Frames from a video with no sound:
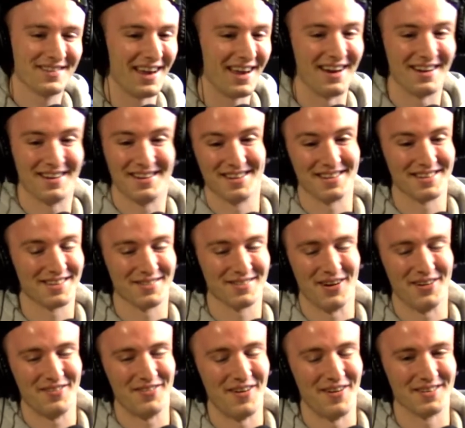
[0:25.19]
say it. This is
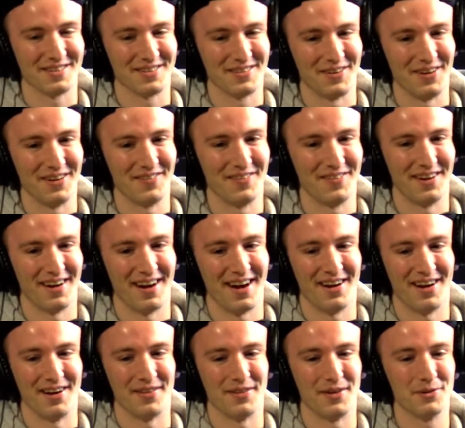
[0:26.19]
my favorite story for
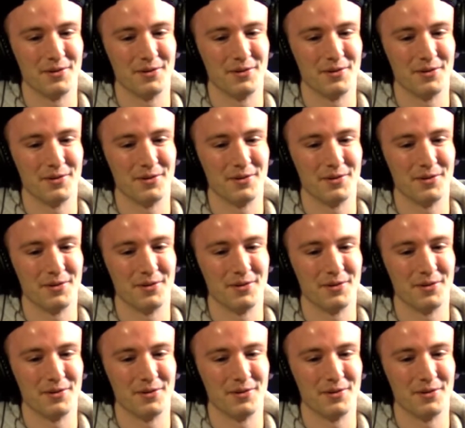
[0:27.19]
Aaron.